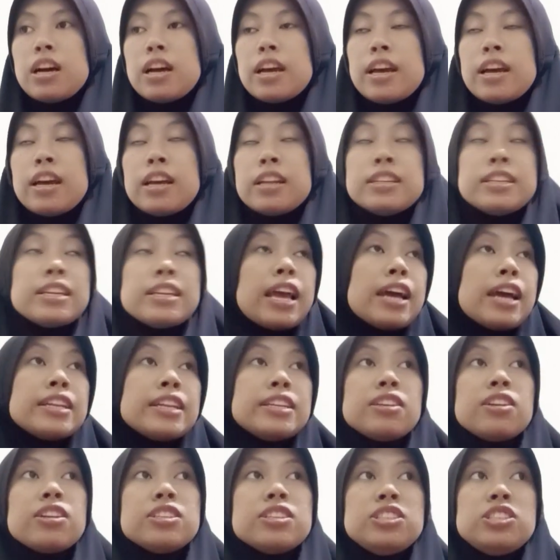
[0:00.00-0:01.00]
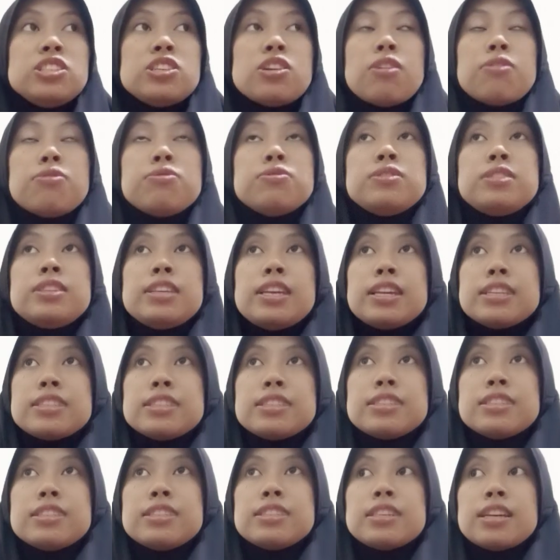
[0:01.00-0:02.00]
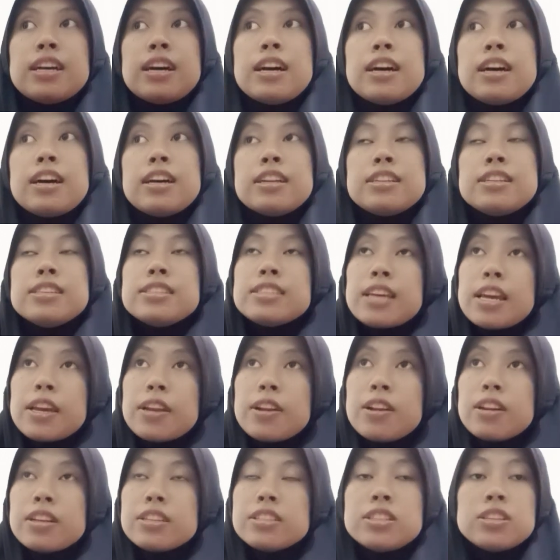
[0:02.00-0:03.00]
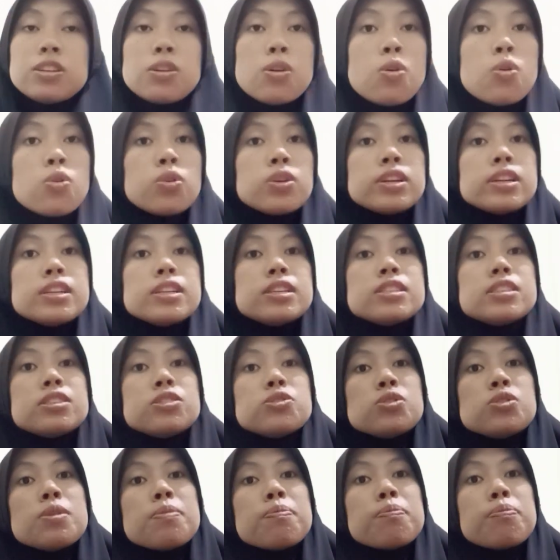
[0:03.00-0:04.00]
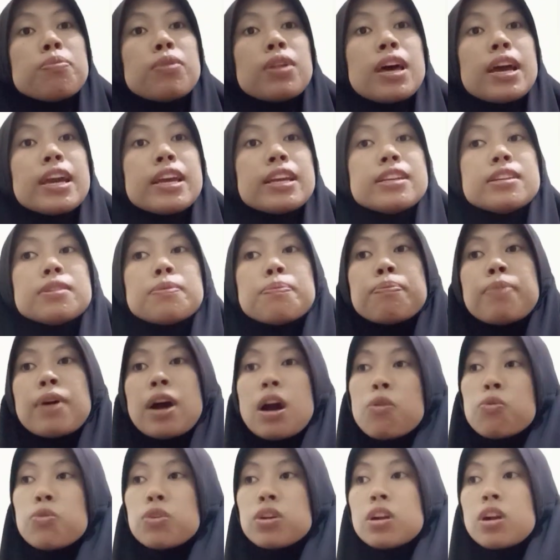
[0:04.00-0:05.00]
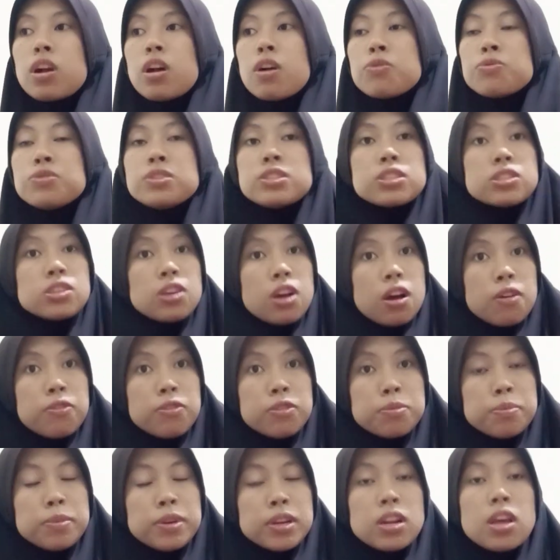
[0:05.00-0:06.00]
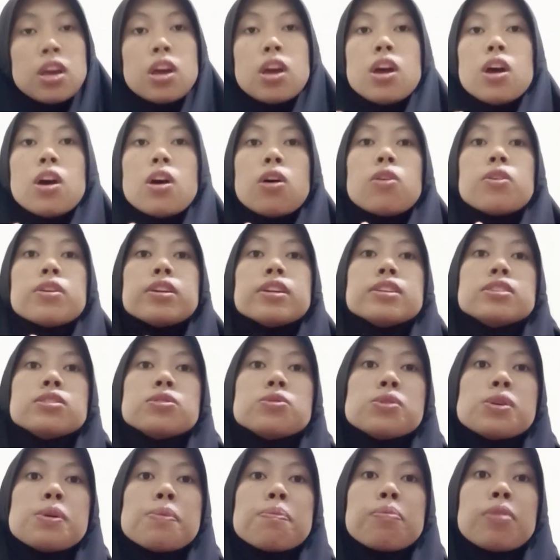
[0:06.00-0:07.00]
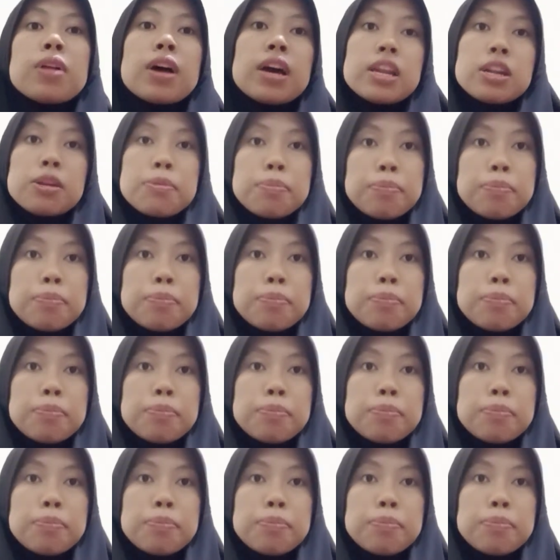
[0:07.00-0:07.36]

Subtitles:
and the ideology of this ideology, or it is to imply the power of this government, or it is to imply the